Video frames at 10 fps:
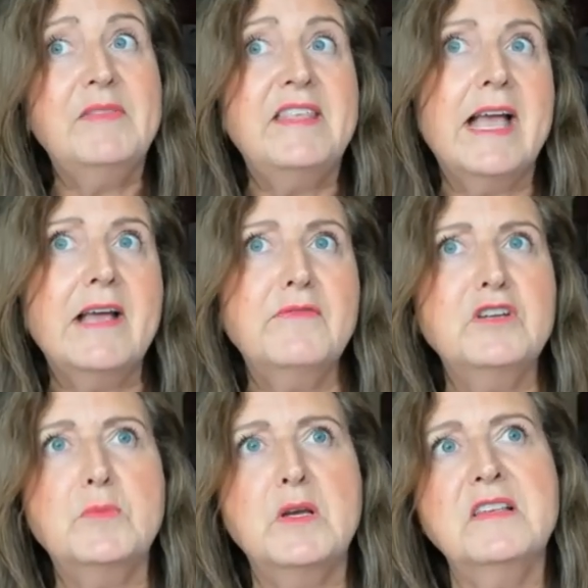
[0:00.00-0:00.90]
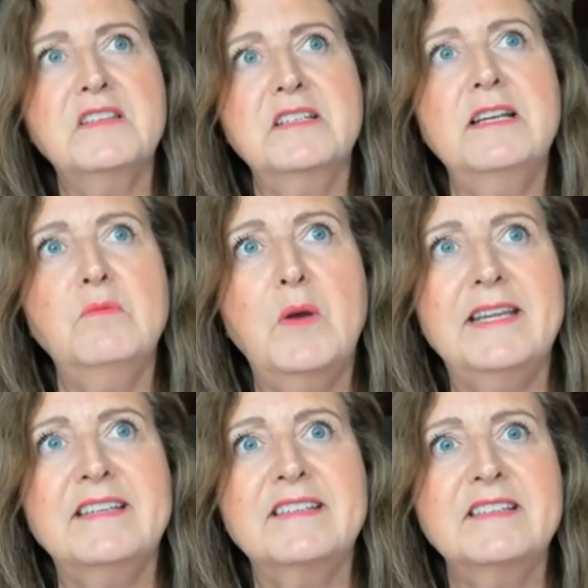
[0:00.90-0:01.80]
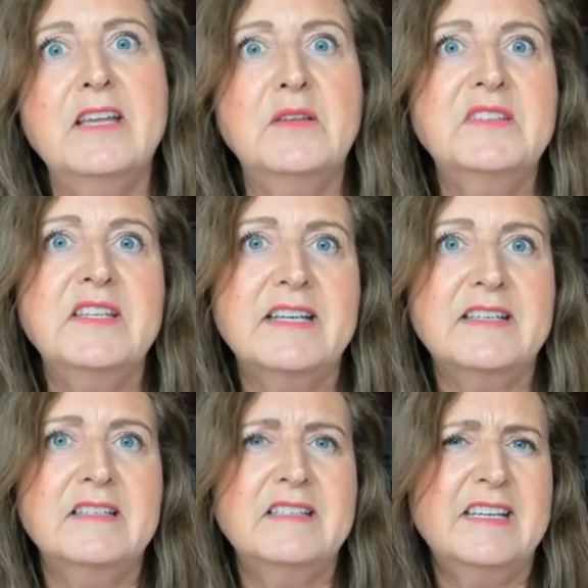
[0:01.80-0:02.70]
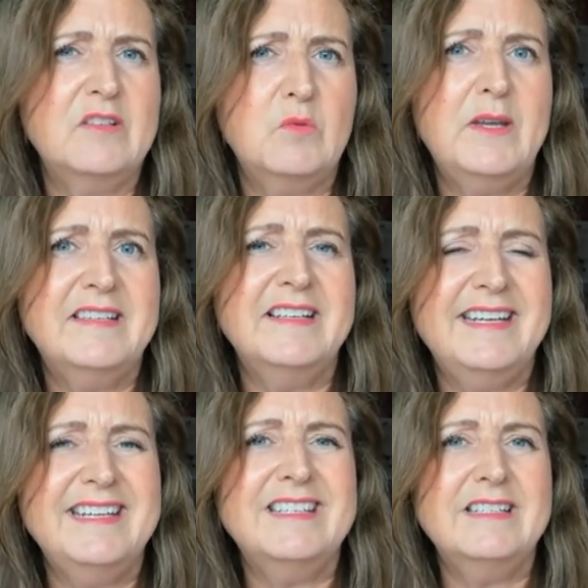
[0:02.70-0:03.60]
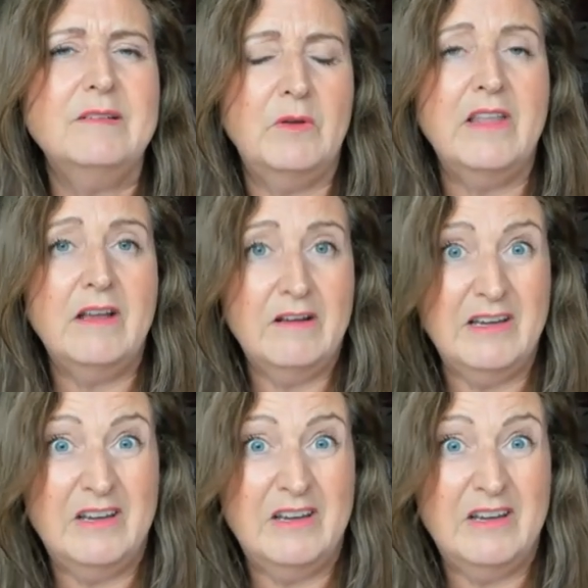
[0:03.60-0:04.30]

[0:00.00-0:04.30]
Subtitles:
I mean, the average person six weeks at least when they're